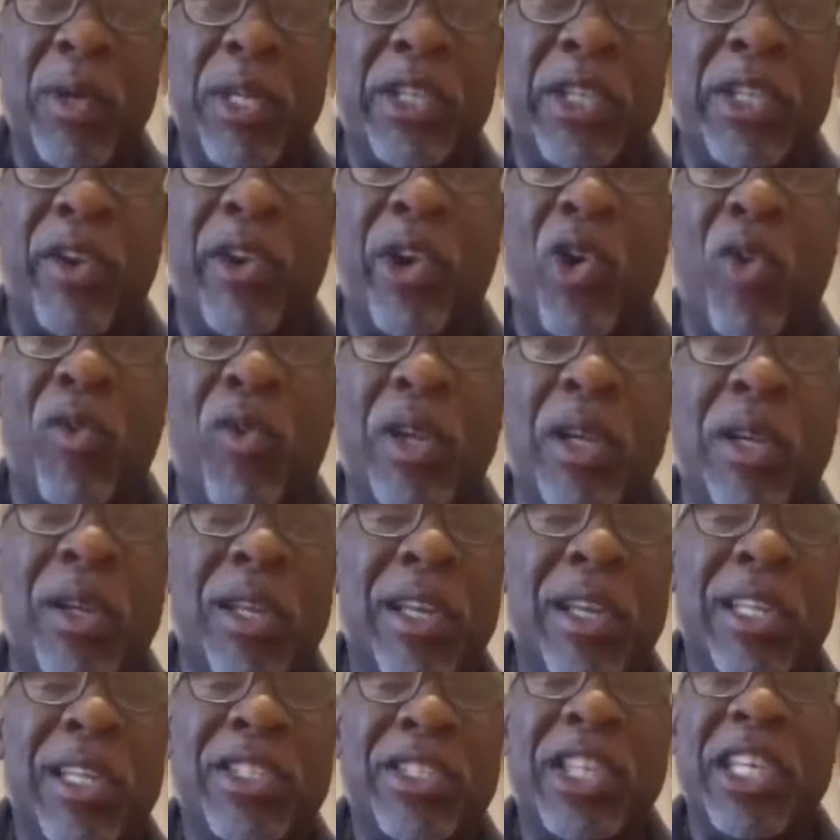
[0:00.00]
we turned over
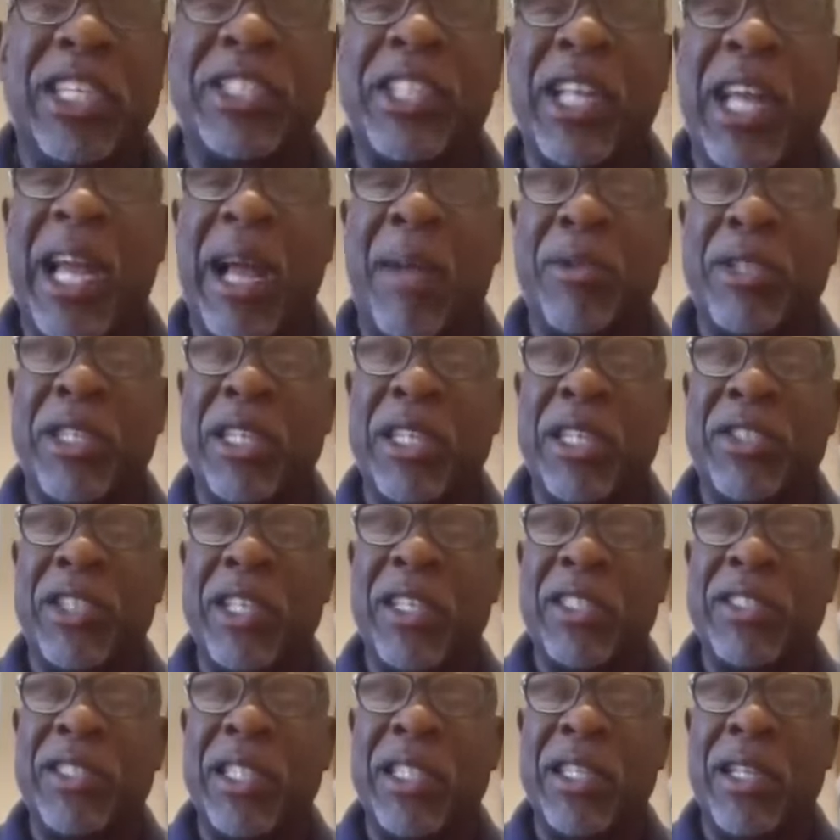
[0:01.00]
six times against
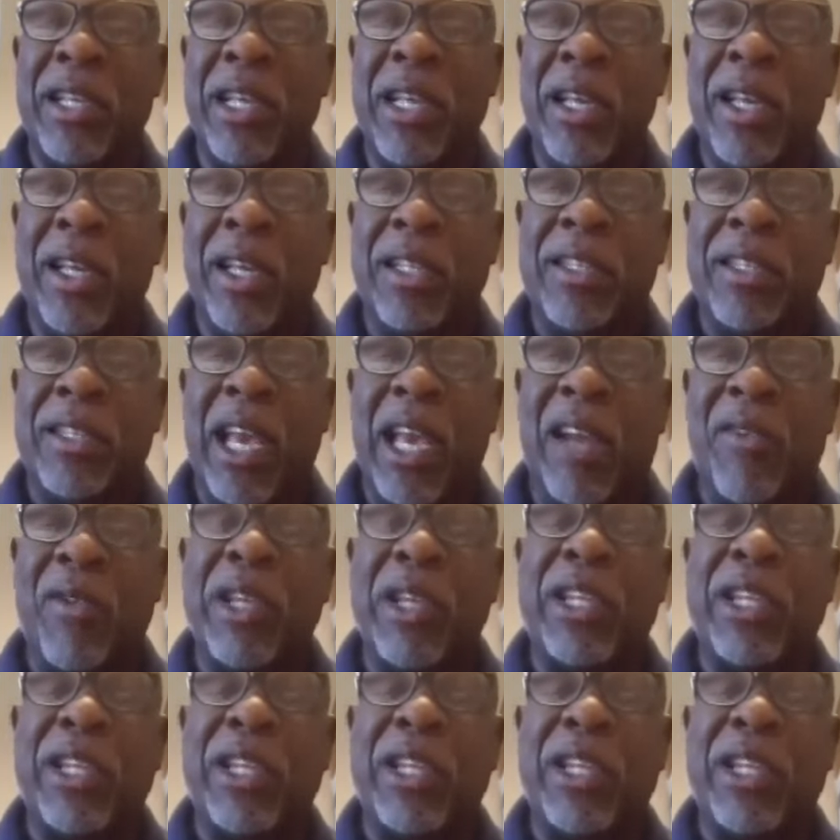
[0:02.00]
Tennessee Tech.